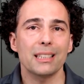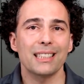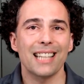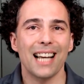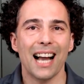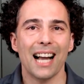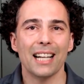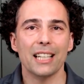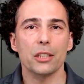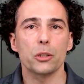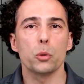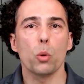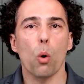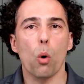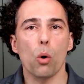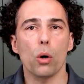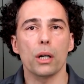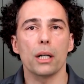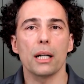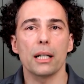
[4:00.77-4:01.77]
tags to
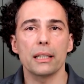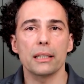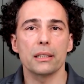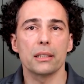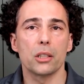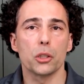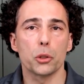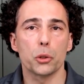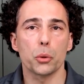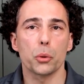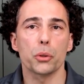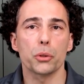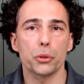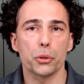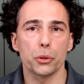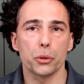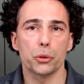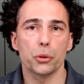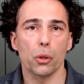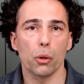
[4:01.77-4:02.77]
organize the source
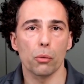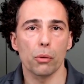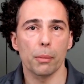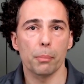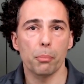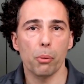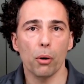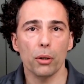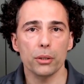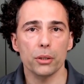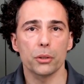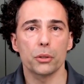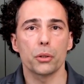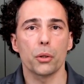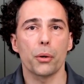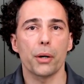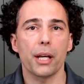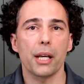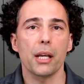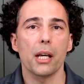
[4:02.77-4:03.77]
control
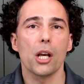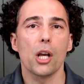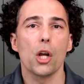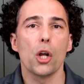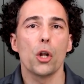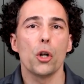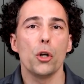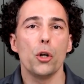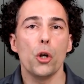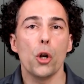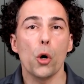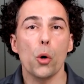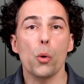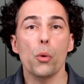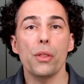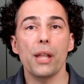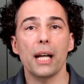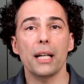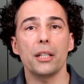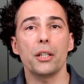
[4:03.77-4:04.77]
repository, know
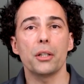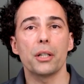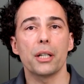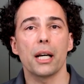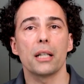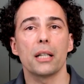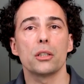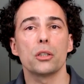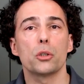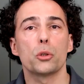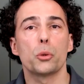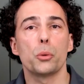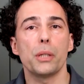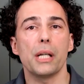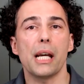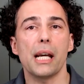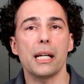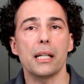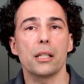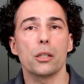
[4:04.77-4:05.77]
that you can
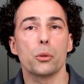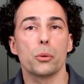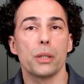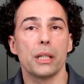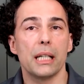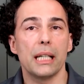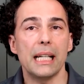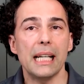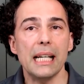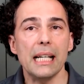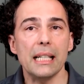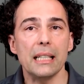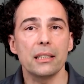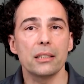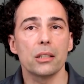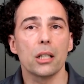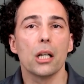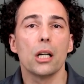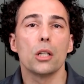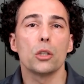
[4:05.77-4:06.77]
create a
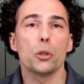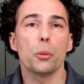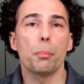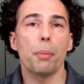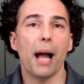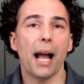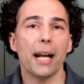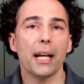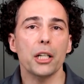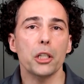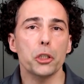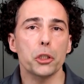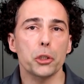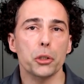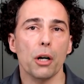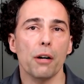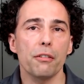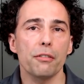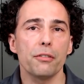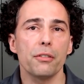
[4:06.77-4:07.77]
release to package
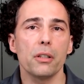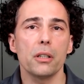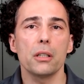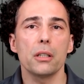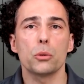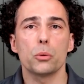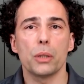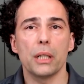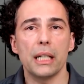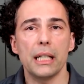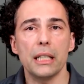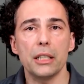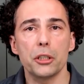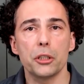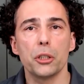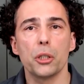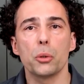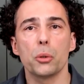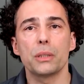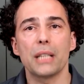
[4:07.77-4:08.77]
software,
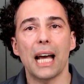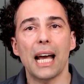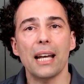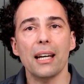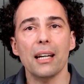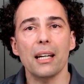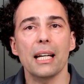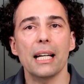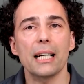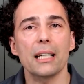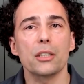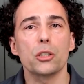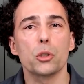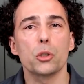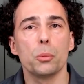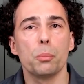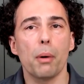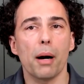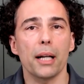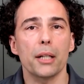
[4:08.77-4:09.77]
release notes, and links
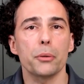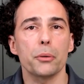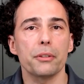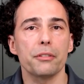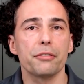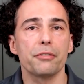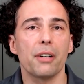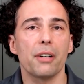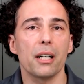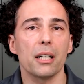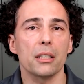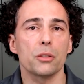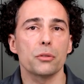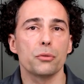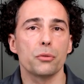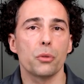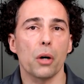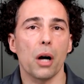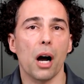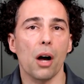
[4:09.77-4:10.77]
to binary files
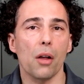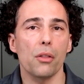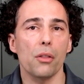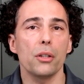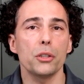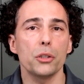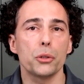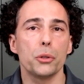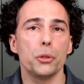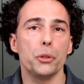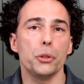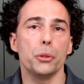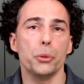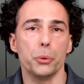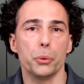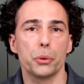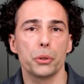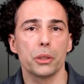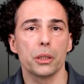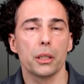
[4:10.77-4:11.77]
for others to
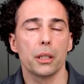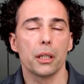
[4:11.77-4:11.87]
use.